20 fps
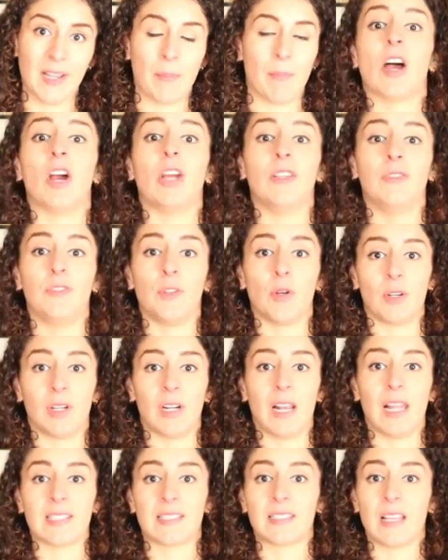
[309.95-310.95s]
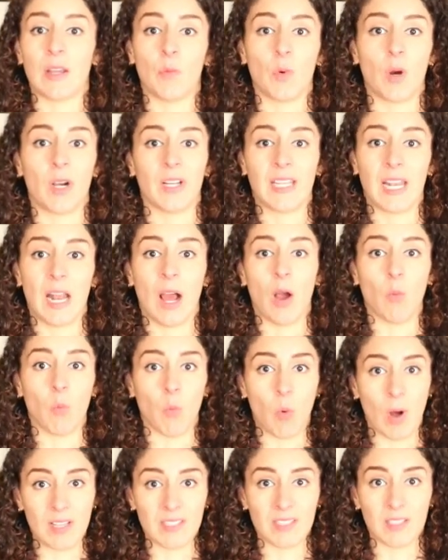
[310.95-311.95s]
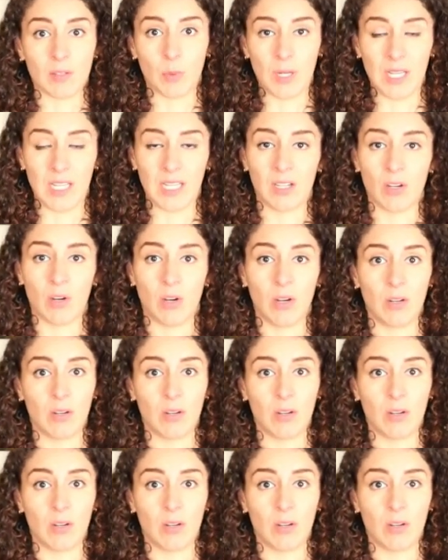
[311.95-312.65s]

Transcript: So if you're, let's say, working out once a week